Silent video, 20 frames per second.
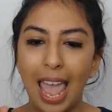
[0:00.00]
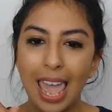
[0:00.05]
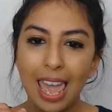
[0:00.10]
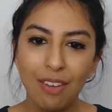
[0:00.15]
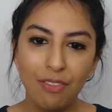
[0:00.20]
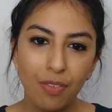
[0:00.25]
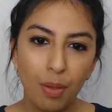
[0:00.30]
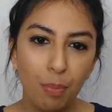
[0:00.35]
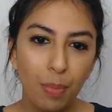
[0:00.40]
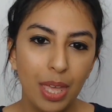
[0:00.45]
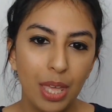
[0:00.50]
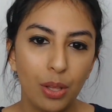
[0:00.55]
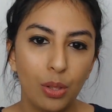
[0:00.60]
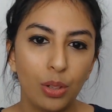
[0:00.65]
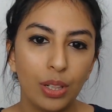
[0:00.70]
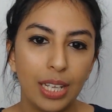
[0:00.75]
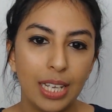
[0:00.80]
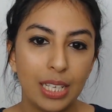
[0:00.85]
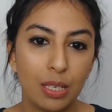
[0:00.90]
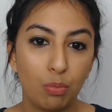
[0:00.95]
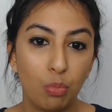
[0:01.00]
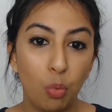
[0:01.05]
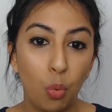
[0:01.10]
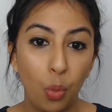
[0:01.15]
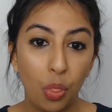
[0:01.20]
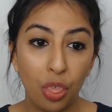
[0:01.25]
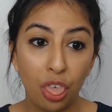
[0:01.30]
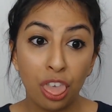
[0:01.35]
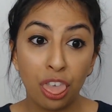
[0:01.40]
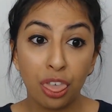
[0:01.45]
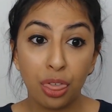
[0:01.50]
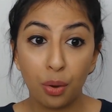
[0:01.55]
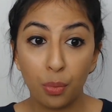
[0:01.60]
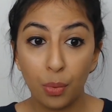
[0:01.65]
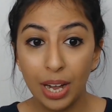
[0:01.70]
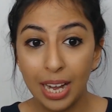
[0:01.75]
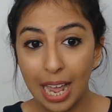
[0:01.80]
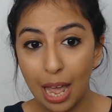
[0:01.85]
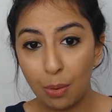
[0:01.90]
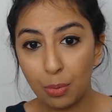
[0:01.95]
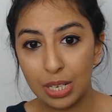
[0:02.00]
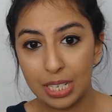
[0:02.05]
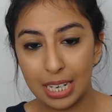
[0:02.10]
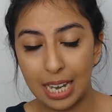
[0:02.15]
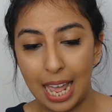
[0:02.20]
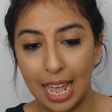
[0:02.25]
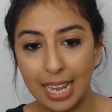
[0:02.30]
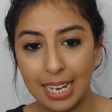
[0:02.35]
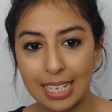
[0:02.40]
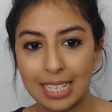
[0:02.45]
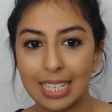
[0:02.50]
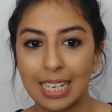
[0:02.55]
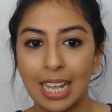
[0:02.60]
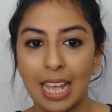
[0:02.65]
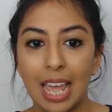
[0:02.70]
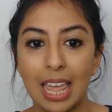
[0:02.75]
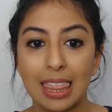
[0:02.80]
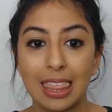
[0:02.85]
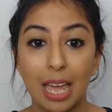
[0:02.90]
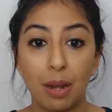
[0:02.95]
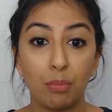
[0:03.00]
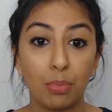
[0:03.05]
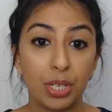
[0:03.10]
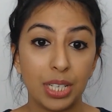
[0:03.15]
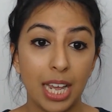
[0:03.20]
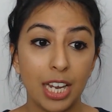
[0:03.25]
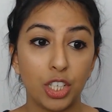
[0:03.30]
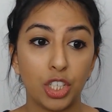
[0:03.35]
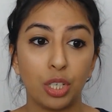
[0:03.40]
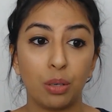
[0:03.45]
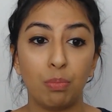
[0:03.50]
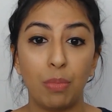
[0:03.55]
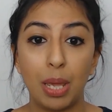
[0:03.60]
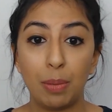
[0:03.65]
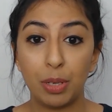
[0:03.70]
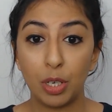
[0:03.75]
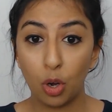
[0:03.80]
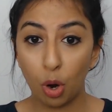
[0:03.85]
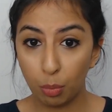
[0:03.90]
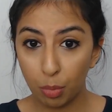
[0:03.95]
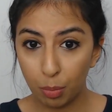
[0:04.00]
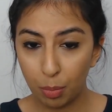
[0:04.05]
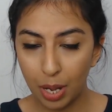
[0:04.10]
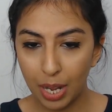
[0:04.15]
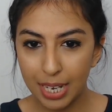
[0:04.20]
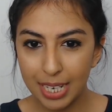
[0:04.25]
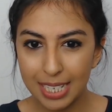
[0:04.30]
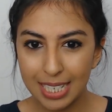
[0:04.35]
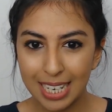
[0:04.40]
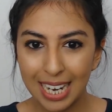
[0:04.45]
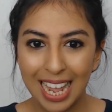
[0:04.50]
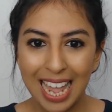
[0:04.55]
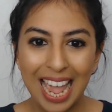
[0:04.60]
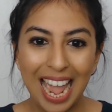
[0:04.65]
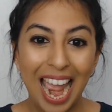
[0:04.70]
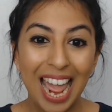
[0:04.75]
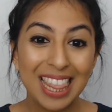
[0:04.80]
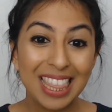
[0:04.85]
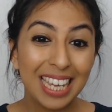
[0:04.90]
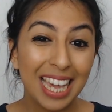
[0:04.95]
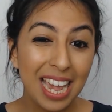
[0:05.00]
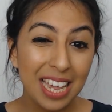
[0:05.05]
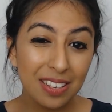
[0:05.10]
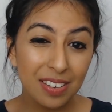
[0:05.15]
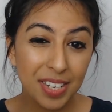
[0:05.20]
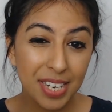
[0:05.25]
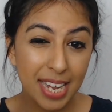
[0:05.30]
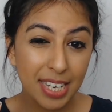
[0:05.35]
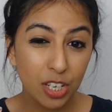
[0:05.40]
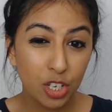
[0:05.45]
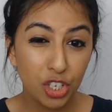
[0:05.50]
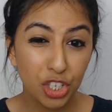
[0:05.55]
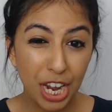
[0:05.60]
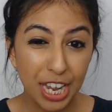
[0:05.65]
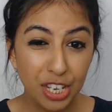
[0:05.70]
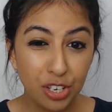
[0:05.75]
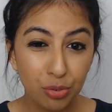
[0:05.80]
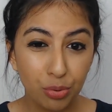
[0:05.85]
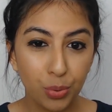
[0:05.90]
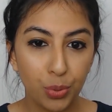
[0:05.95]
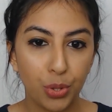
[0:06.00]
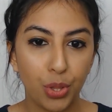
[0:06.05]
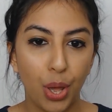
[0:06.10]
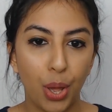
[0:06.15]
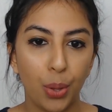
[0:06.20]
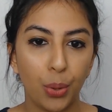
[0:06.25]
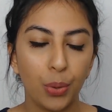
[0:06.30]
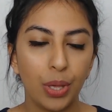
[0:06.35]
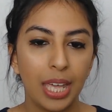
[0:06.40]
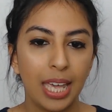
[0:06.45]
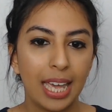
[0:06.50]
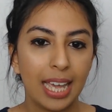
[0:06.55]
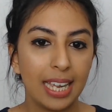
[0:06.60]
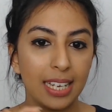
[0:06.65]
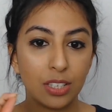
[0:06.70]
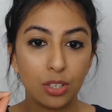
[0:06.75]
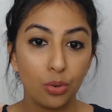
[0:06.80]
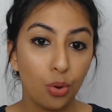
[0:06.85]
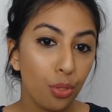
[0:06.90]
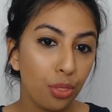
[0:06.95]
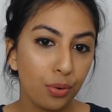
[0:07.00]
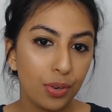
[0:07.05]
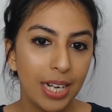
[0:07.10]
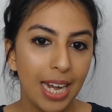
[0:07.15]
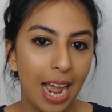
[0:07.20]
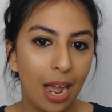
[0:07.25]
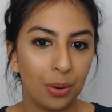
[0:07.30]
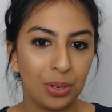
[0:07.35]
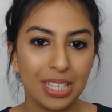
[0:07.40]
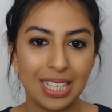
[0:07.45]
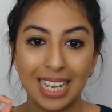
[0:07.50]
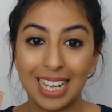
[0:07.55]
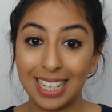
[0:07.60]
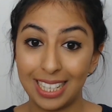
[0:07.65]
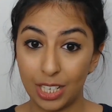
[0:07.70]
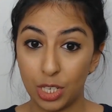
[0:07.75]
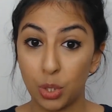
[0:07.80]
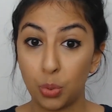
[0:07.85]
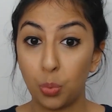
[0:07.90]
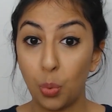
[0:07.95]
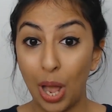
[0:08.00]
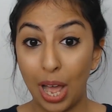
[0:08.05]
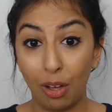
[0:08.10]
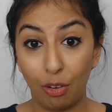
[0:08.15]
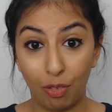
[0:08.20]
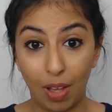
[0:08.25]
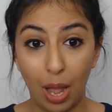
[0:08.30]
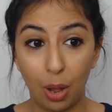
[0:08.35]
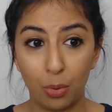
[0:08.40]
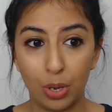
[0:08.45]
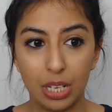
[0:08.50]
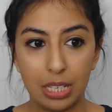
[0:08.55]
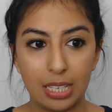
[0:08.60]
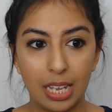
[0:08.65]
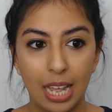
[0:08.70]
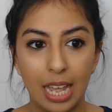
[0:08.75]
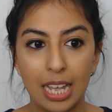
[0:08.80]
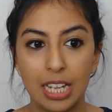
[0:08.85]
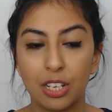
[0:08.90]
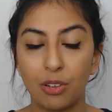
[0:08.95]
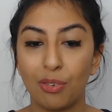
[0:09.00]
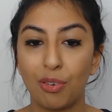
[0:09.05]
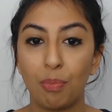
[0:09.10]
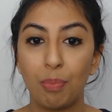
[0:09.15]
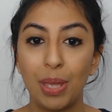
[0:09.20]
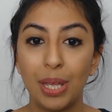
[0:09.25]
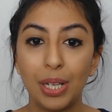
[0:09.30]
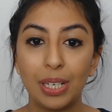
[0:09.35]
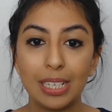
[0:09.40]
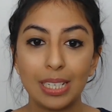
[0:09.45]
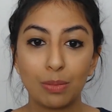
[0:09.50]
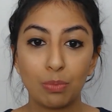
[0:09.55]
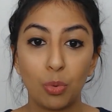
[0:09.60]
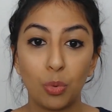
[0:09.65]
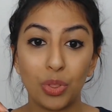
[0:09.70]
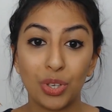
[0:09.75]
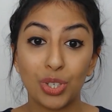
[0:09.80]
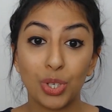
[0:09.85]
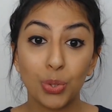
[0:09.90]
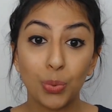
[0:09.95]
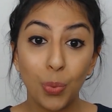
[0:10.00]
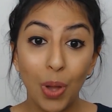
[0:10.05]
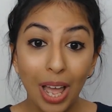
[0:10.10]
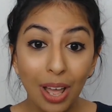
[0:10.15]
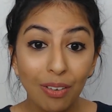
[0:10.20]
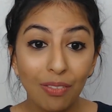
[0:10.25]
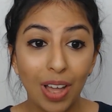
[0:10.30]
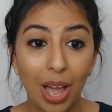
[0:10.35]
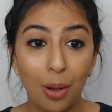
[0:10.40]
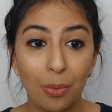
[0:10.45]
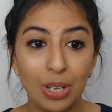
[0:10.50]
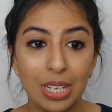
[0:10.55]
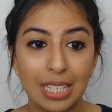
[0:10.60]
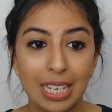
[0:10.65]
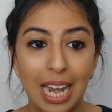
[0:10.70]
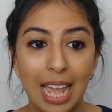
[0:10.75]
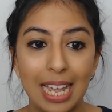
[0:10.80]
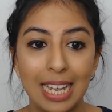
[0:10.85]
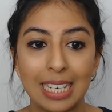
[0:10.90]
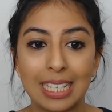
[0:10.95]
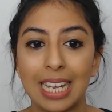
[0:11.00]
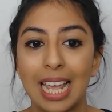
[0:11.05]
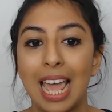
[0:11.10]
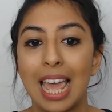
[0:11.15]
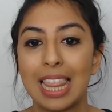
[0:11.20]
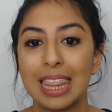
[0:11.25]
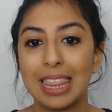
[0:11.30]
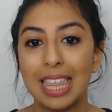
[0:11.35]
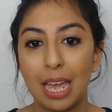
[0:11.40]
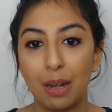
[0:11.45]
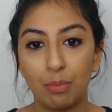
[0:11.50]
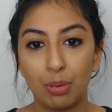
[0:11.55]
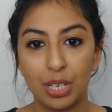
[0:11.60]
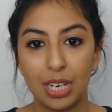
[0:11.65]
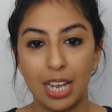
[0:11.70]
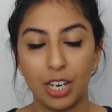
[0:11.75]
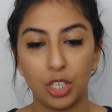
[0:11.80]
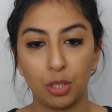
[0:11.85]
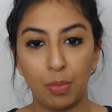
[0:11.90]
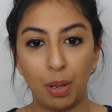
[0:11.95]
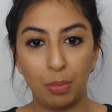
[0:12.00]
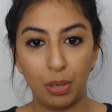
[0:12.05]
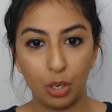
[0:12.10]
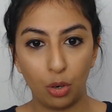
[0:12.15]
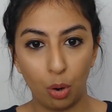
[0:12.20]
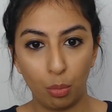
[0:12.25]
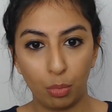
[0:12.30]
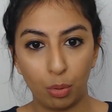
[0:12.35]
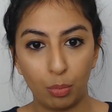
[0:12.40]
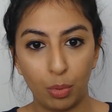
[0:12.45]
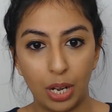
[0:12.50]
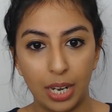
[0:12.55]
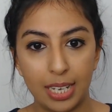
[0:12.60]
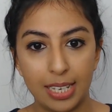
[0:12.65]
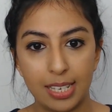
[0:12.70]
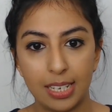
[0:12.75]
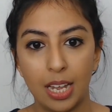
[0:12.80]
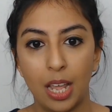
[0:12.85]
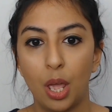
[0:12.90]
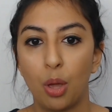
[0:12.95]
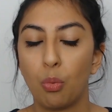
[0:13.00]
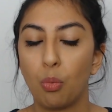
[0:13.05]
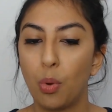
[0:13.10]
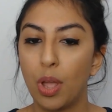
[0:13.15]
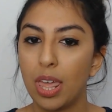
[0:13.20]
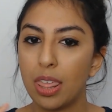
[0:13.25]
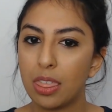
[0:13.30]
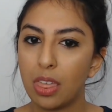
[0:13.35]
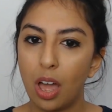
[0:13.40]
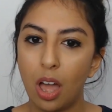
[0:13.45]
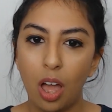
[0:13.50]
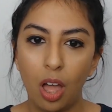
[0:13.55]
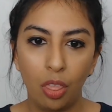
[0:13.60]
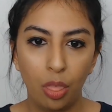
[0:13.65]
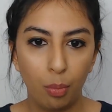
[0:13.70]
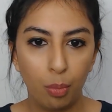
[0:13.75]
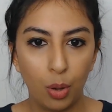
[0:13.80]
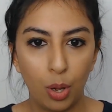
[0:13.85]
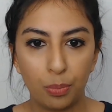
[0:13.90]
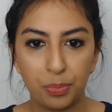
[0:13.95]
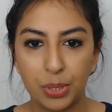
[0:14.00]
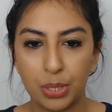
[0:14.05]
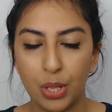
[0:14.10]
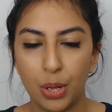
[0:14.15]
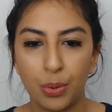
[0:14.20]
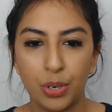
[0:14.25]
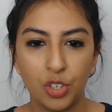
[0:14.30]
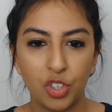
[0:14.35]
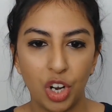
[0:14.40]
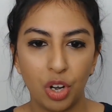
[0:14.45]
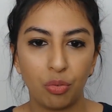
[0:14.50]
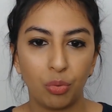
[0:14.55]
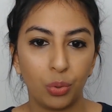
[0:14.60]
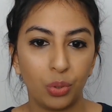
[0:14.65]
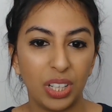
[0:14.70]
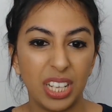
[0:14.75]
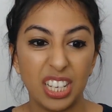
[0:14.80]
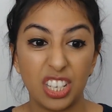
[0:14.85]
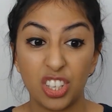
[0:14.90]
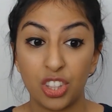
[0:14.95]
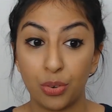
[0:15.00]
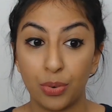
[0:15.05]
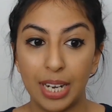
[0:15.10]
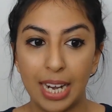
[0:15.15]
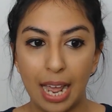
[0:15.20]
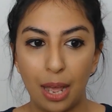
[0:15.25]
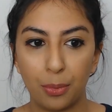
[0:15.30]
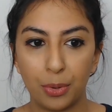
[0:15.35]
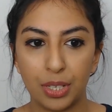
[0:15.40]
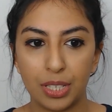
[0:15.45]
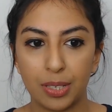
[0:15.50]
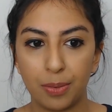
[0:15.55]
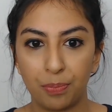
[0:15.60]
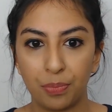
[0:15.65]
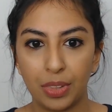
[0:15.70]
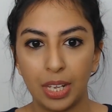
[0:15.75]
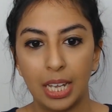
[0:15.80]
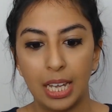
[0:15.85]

If a pill is more than 3 hours late, then protection may be compromised. In the case of desogestrel, though, it's not 3 hours, it's 12 hours. So if a pill is more than 12 hours late, then protection may be compromised. With other POPs, though, in general, it's 3 hours.